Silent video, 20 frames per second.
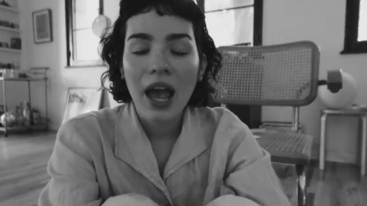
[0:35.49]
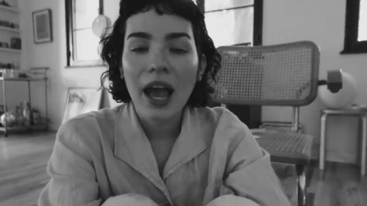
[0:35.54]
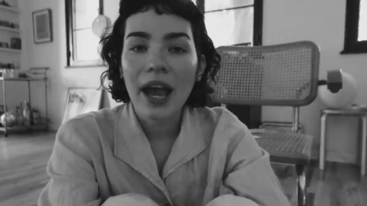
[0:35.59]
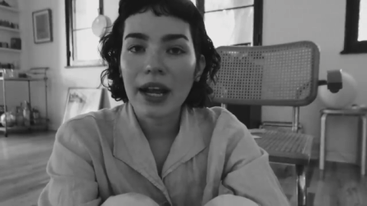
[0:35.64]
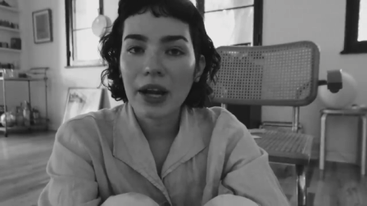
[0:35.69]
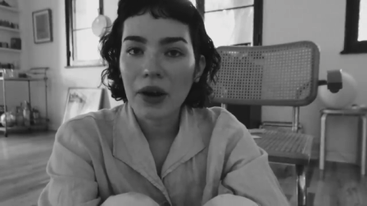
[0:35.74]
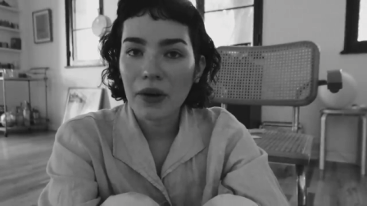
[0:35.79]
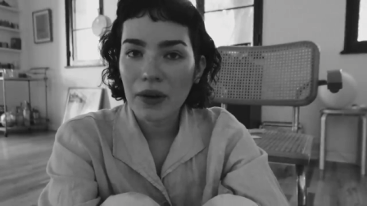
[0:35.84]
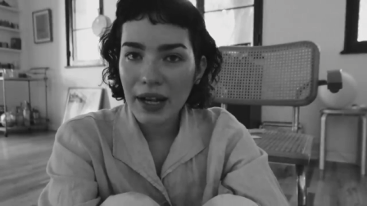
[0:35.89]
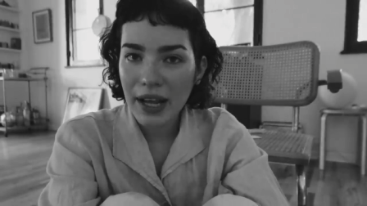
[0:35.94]

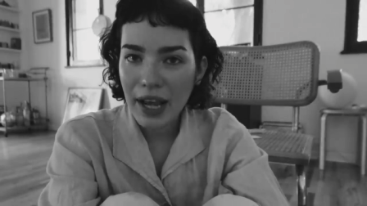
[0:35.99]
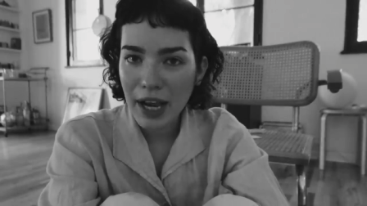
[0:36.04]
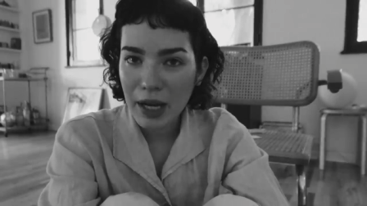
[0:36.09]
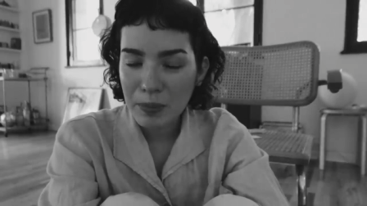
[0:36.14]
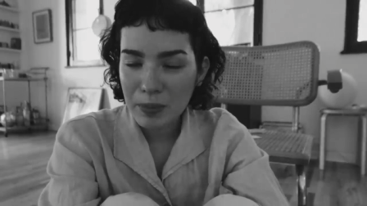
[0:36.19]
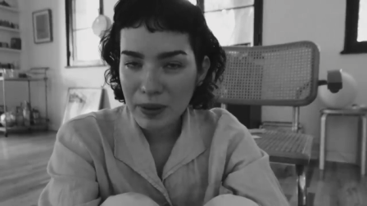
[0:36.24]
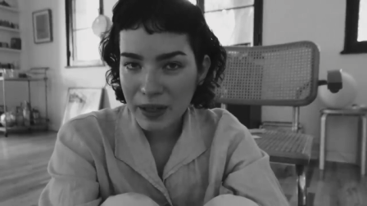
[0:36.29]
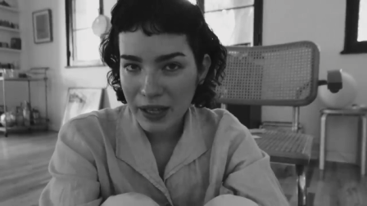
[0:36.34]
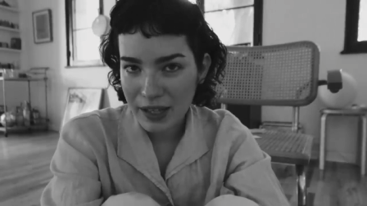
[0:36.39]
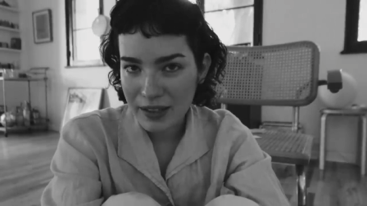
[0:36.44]
I'd already
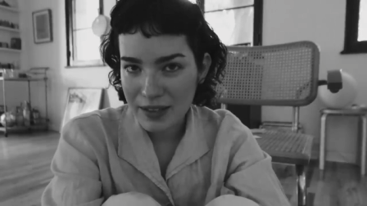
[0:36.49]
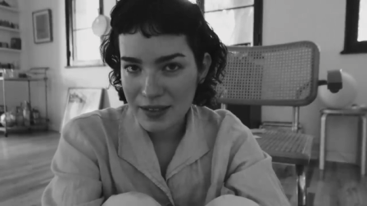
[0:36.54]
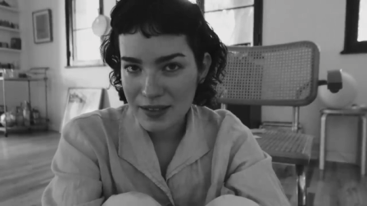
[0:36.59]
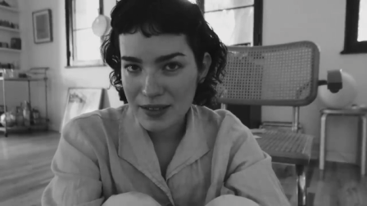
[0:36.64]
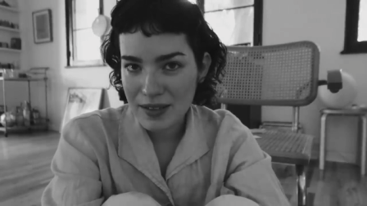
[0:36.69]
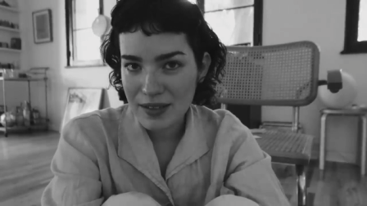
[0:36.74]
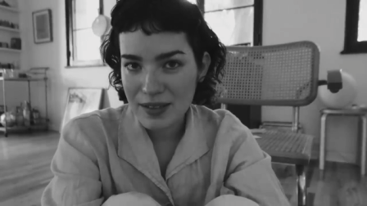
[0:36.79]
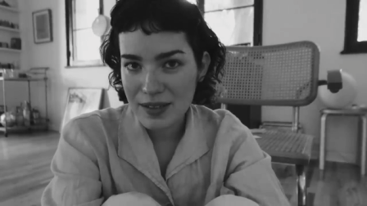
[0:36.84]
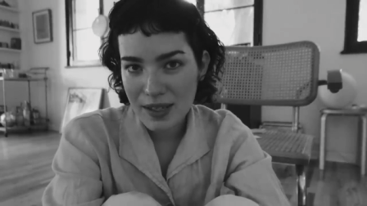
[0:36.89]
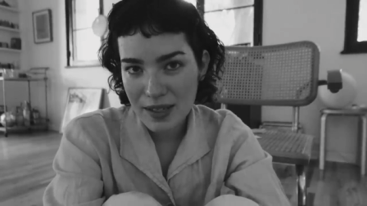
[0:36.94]
had plans
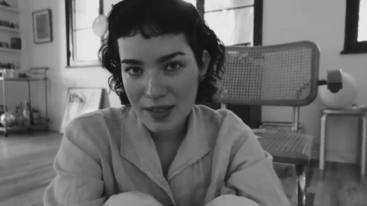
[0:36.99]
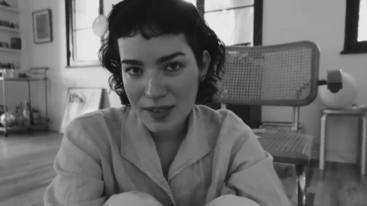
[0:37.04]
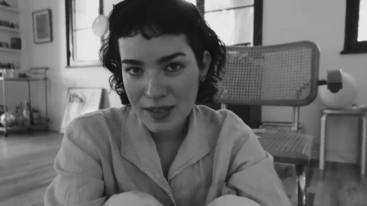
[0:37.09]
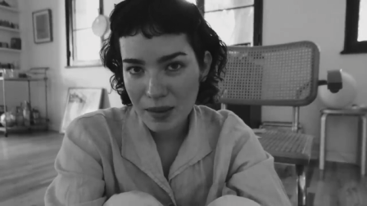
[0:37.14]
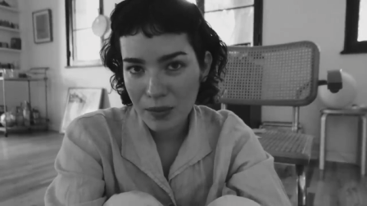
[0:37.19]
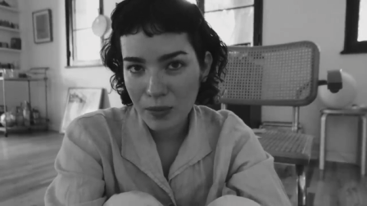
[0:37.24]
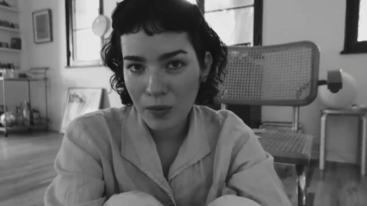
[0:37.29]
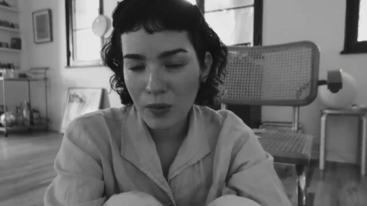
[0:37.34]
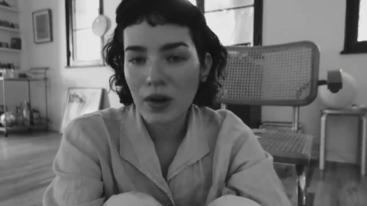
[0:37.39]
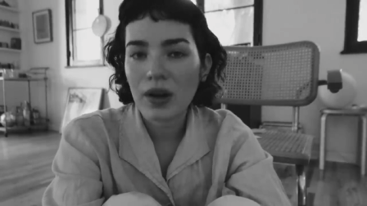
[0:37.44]
to see
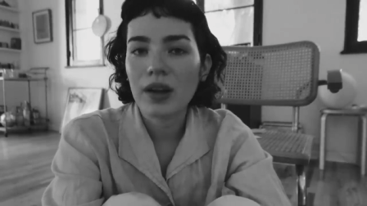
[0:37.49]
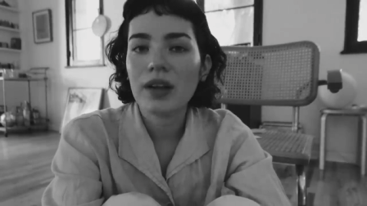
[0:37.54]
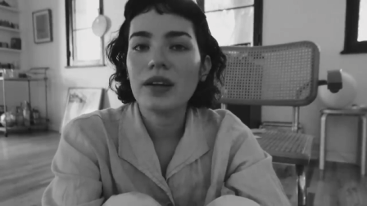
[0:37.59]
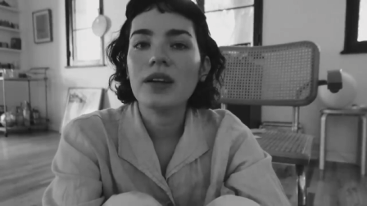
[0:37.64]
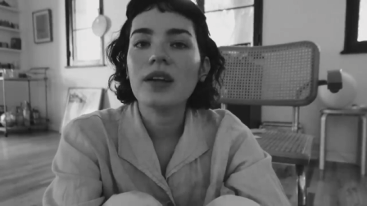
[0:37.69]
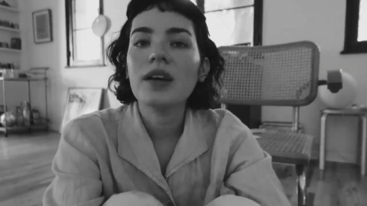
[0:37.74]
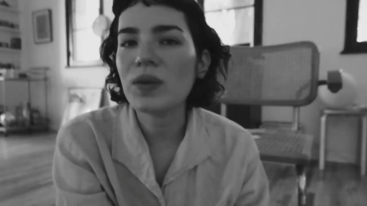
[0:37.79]
someone.